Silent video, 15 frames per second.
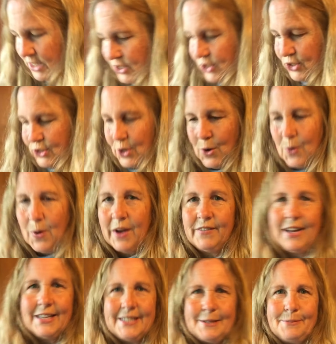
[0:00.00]
So I
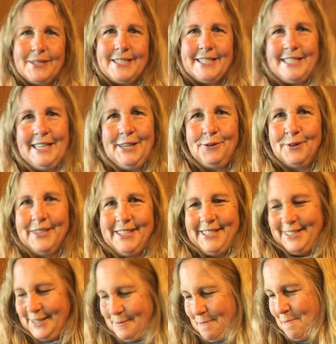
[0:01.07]
got some
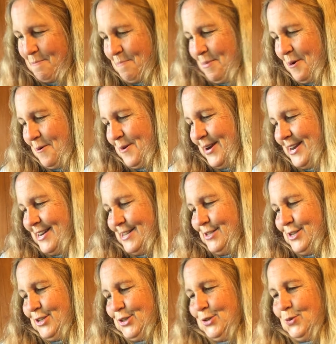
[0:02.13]
secrets buried in
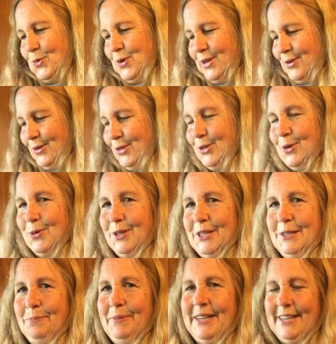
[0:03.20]
the soil, so to
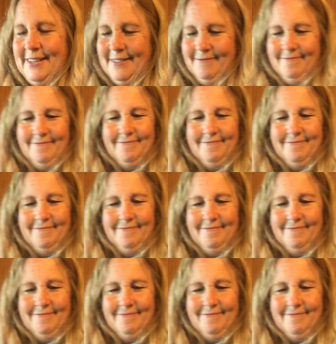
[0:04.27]
speak.